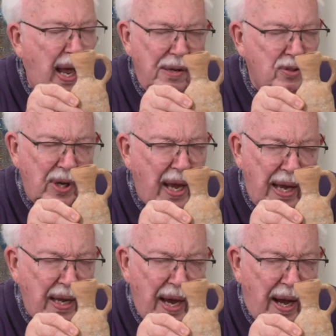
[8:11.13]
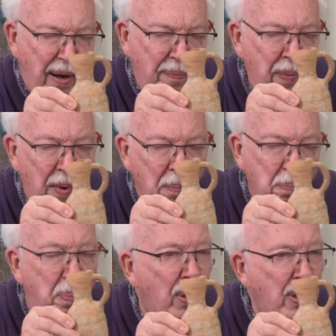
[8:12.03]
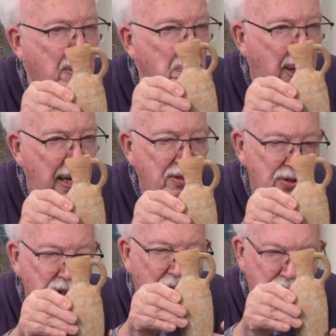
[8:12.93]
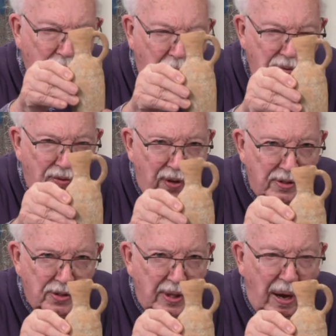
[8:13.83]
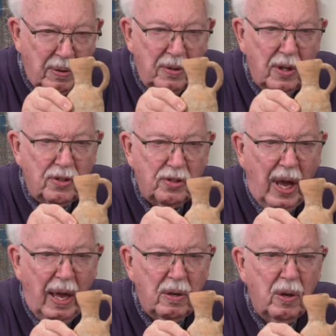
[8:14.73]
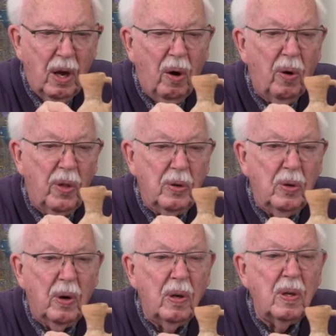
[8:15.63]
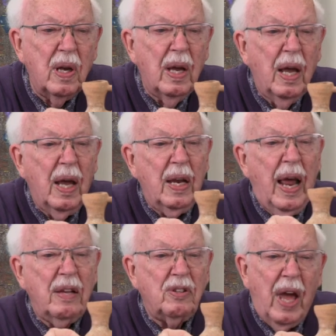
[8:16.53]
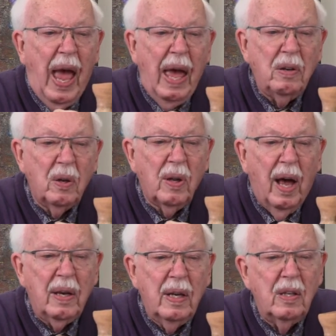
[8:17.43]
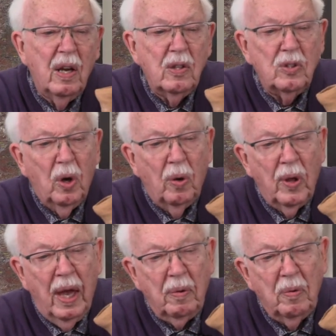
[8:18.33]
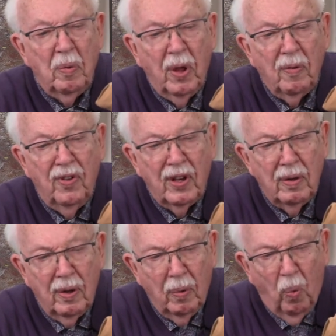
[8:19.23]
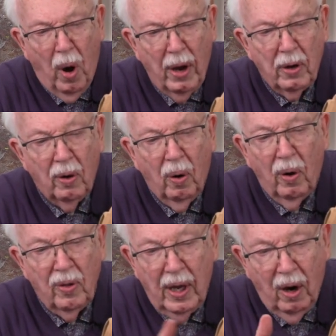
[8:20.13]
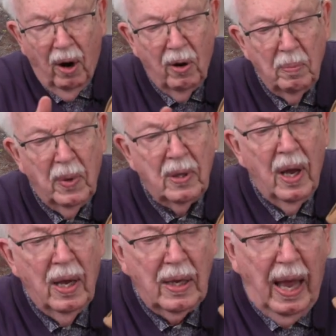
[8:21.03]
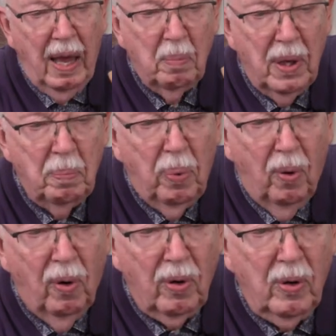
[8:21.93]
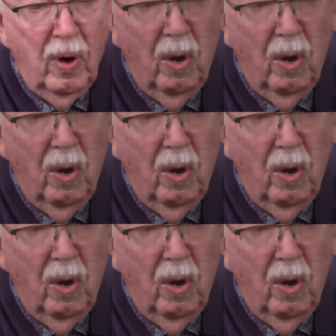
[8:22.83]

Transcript: has a bullet base, so it fits down in the sand or the dirt. It has a handle on it, so the water or the ointment can be poured.